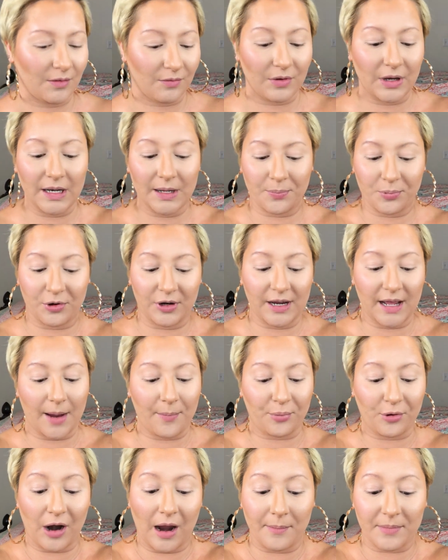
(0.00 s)
Really pretty. I
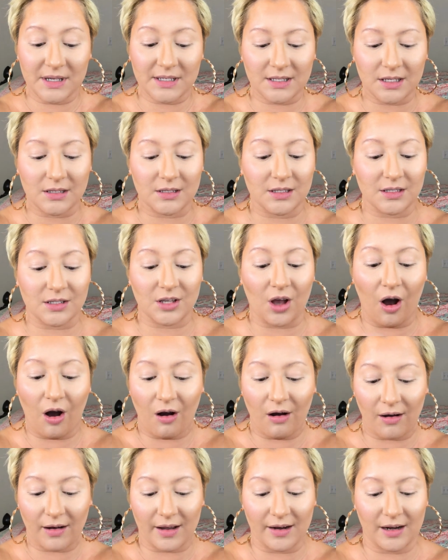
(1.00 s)
promise this is
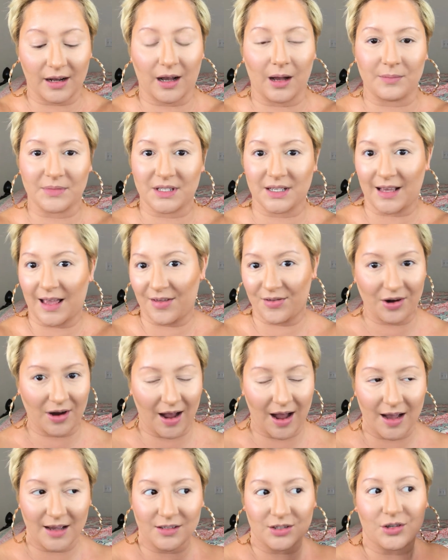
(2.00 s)
all gonna come together,
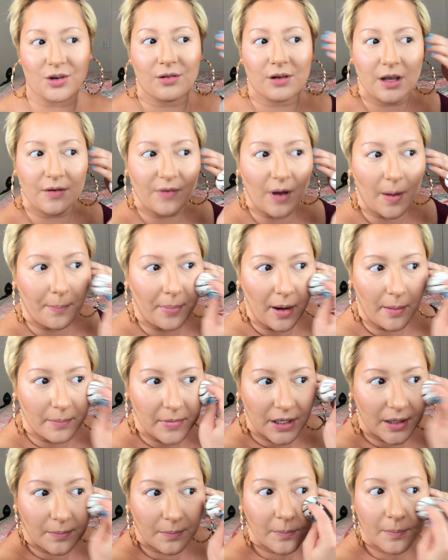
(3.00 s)
guys. Don't give up on
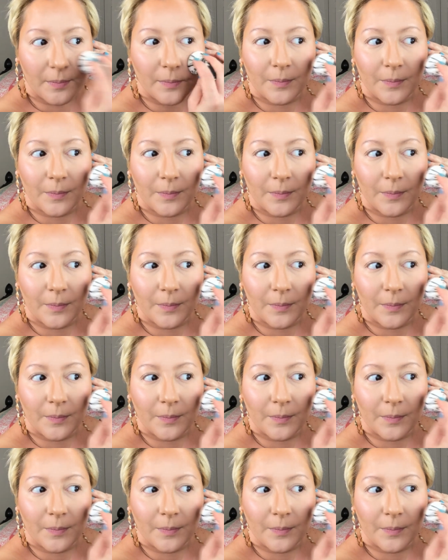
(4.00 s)
me.